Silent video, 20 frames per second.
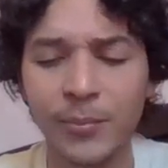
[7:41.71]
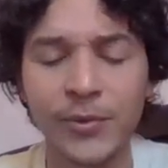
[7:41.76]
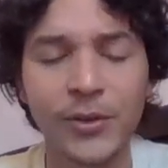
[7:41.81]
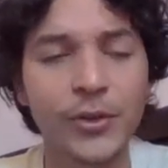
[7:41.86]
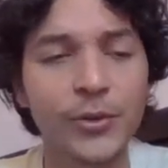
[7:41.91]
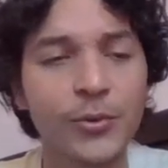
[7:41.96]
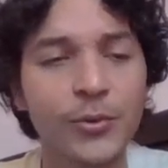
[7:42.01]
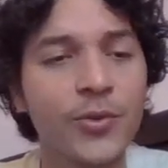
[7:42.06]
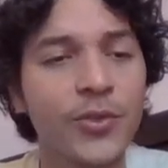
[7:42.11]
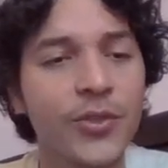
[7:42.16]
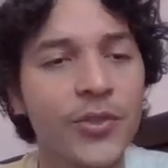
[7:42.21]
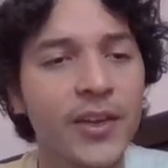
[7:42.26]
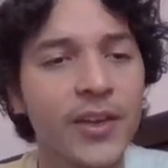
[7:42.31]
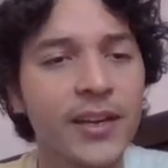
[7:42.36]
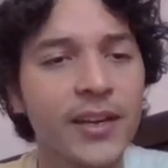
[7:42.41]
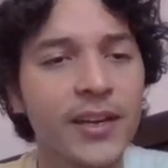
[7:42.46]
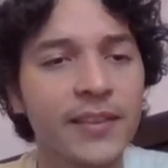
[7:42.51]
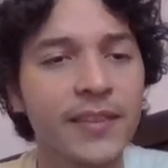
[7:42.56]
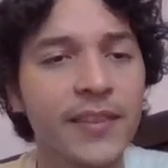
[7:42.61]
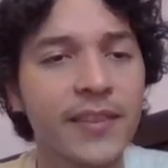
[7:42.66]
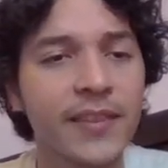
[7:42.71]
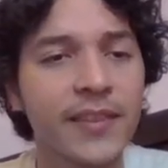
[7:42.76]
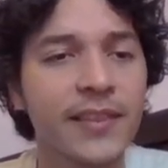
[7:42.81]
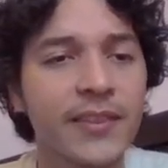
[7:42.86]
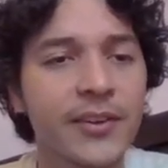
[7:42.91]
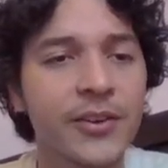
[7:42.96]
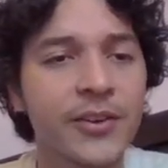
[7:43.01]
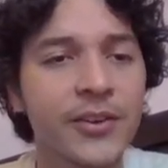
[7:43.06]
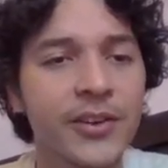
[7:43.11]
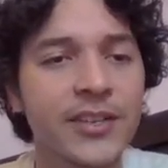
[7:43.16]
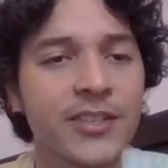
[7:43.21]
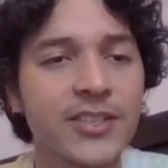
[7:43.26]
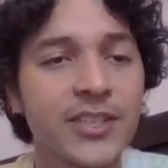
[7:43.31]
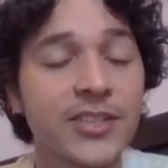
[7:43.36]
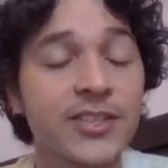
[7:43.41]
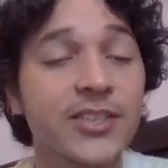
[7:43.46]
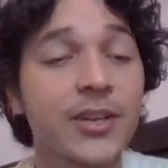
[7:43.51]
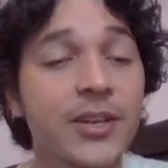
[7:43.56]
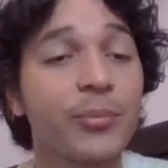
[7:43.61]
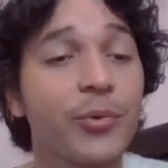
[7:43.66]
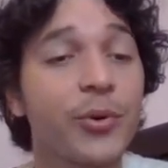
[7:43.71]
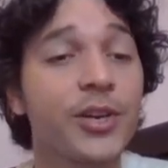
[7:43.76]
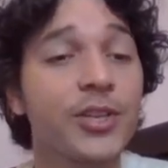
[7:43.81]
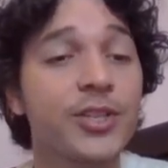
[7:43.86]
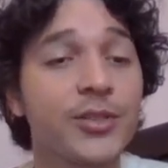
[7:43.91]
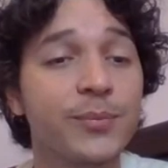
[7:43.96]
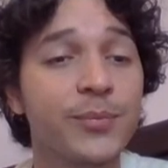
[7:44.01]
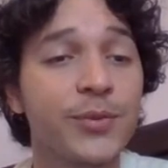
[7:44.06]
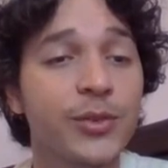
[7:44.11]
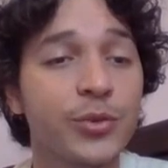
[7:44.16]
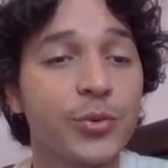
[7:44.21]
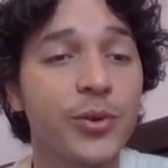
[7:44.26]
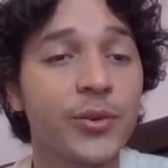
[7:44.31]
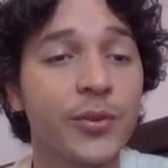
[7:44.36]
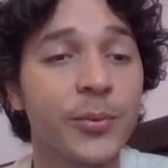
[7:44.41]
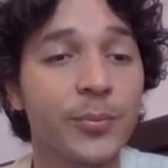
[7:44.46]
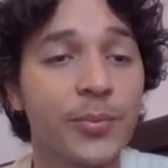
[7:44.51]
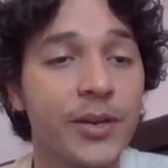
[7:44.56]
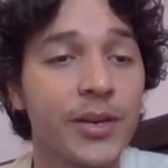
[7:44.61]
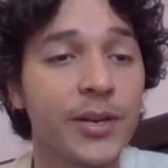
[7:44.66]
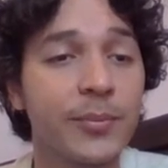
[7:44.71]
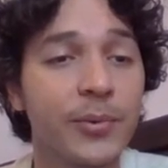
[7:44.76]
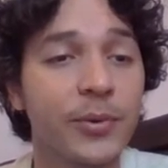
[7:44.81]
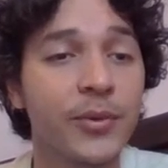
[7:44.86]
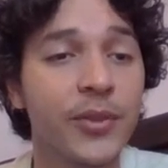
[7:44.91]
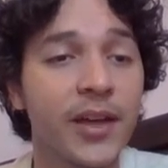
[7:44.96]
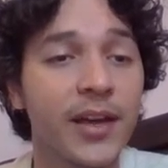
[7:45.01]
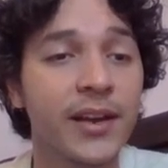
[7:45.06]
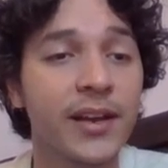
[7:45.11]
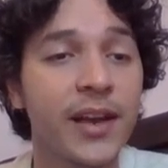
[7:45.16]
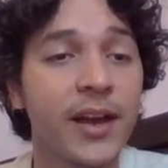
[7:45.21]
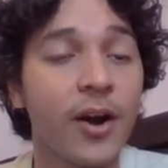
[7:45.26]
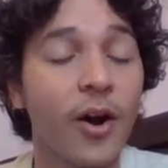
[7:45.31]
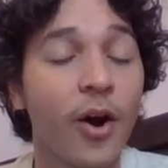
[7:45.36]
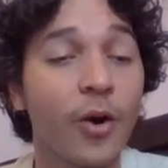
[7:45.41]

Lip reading: Do you think that there is a separation between the people that